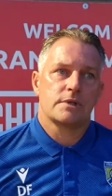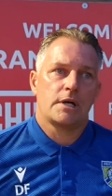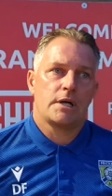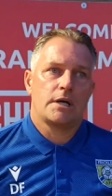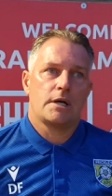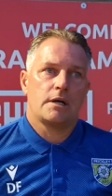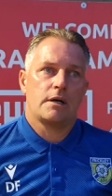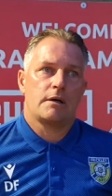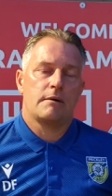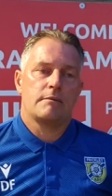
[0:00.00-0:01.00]

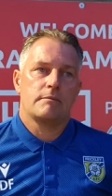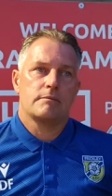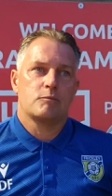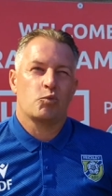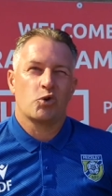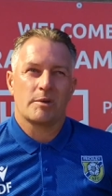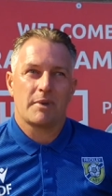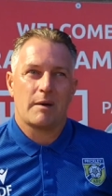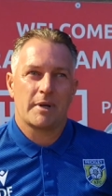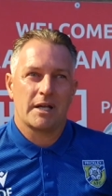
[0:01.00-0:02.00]
Um, Woolley
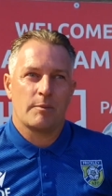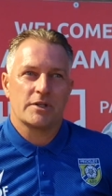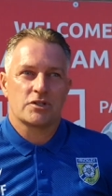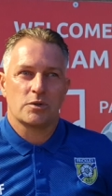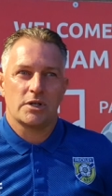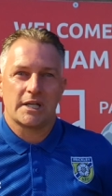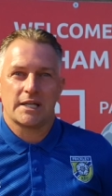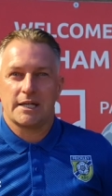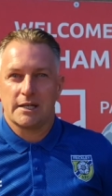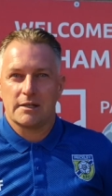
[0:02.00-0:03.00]
might be a little bit too early.
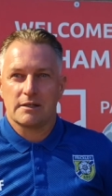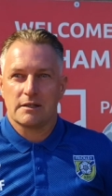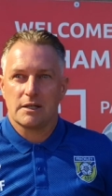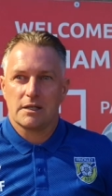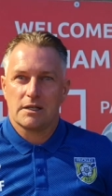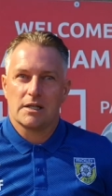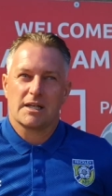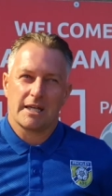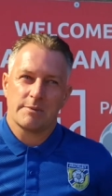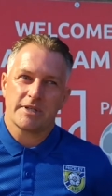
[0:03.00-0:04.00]
Keegan,
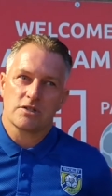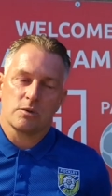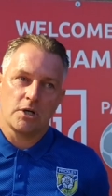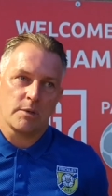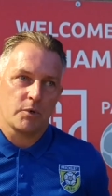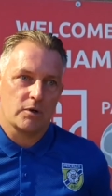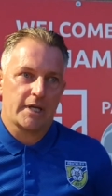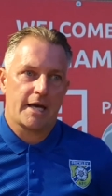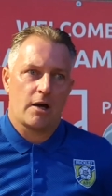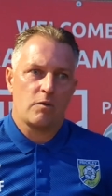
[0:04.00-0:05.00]
Kingy a bit too early, but
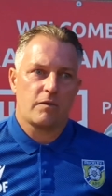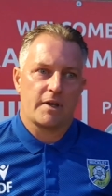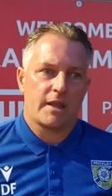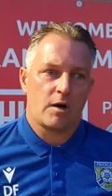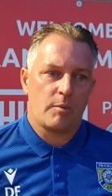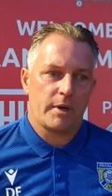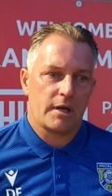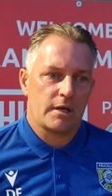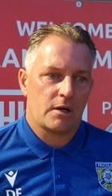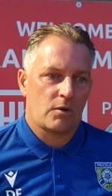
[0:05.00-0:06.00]
yeah, hopefully they'll
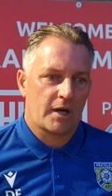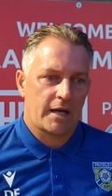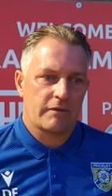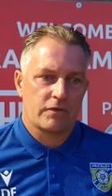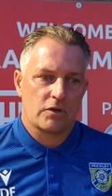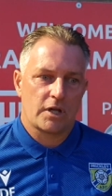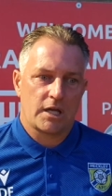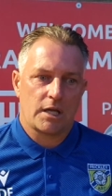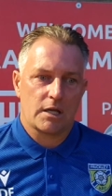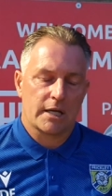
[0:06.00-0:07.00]
be okay for
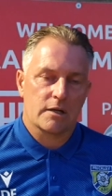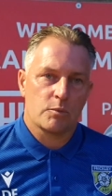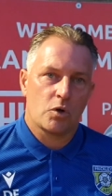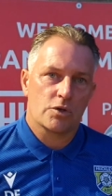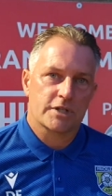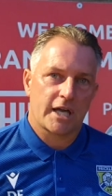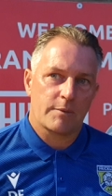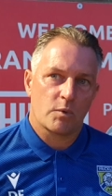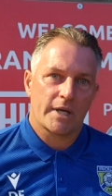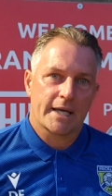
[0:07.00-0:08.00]
the Lincoln Warners game
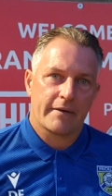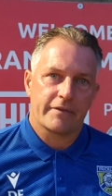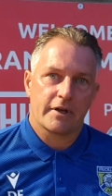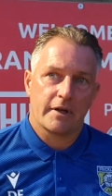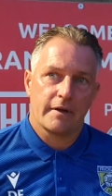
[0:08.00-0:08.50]
the week after.